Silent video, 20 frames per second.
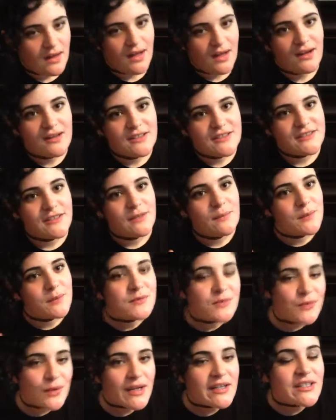Also,
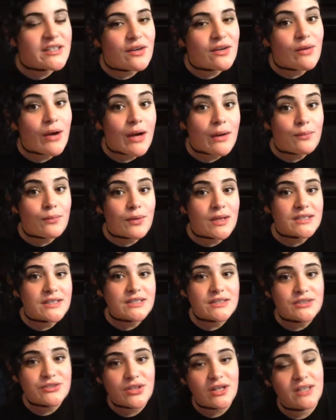before I go, I want
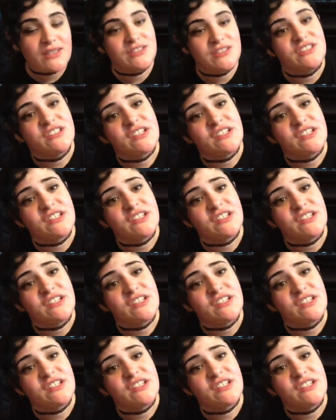to draw to